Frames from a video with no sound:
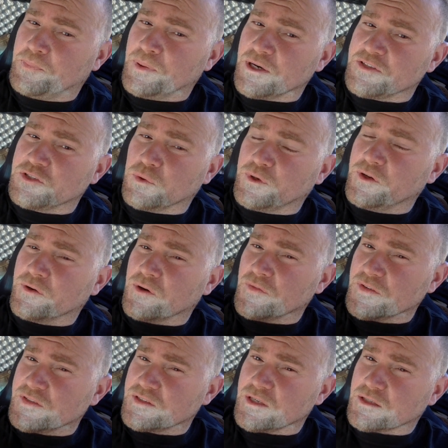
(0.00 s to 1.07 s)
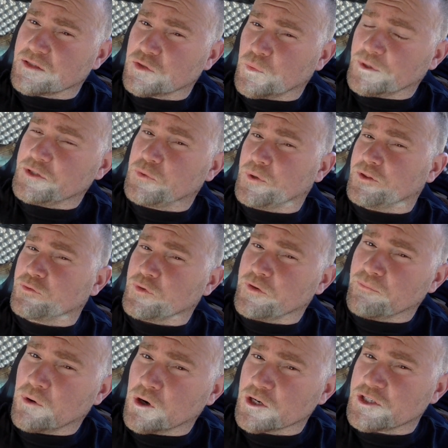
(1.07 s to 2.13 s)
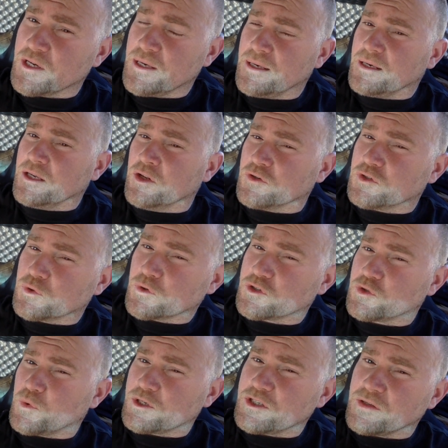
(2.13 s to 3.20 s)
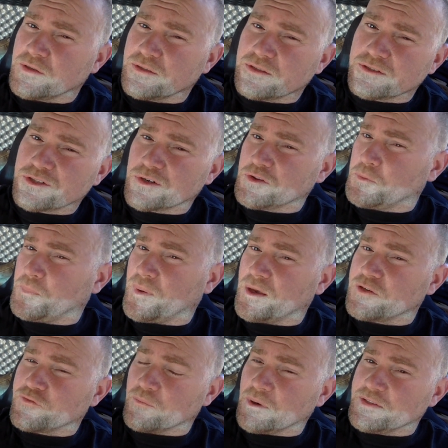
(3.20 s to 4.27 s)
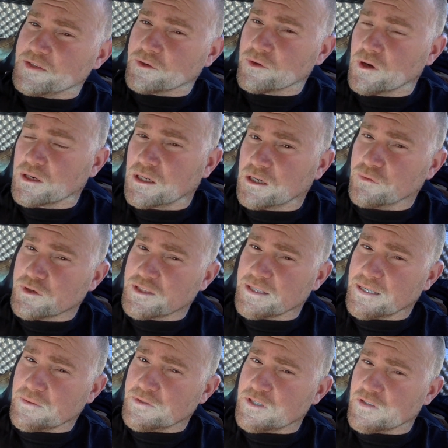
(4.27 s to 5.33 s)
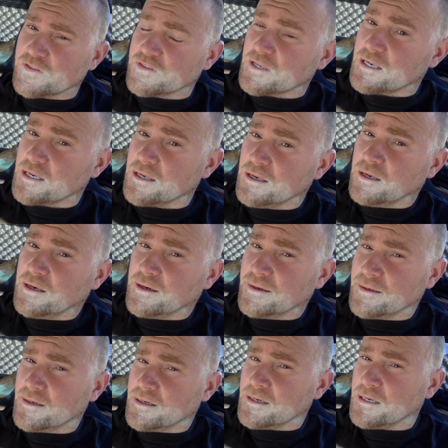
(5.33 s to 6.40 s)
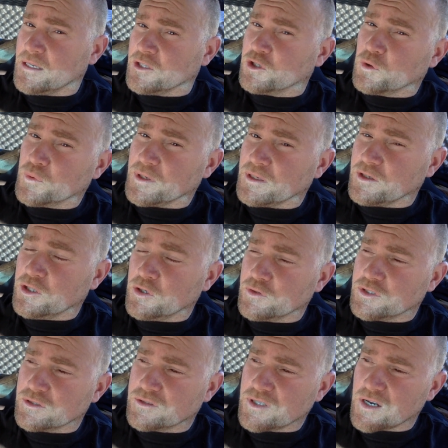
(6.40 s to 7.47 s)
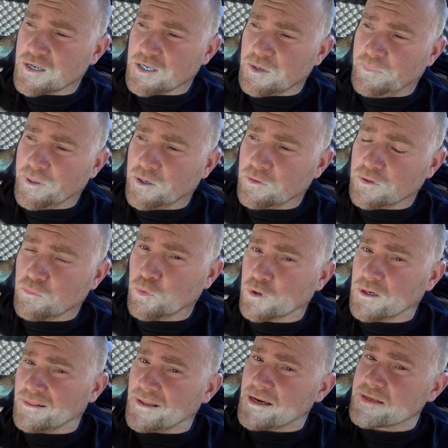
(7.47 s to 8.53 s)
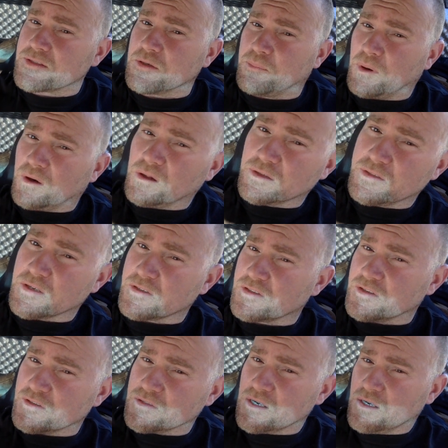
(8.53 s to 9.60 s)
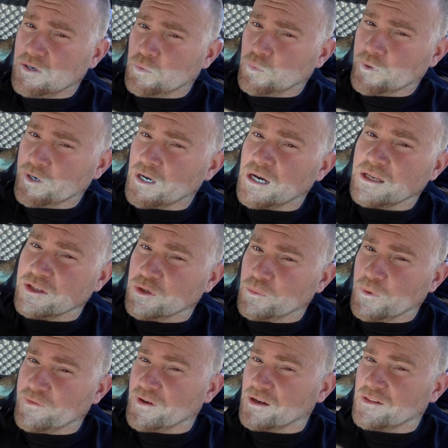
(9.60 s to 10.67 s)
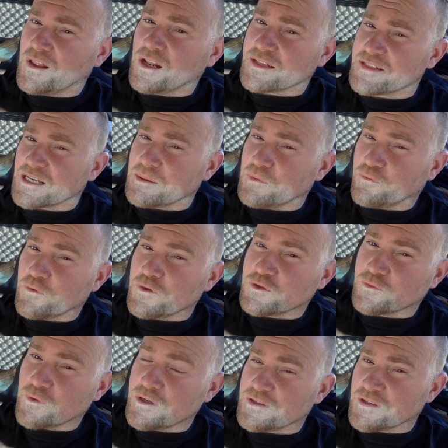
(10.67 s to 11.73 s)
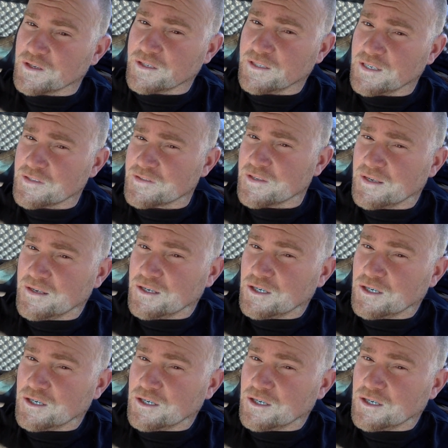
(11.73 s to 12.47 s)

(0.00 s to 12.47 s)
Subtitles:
But so here on the 6th, 2023 of March, you know, sort of switching, turning the page from my Iditarod coverage, like I was just saying, and going, you know, talking about more Alaska politics, because we're not, you know, we've got a lot of time before this race kind of gets,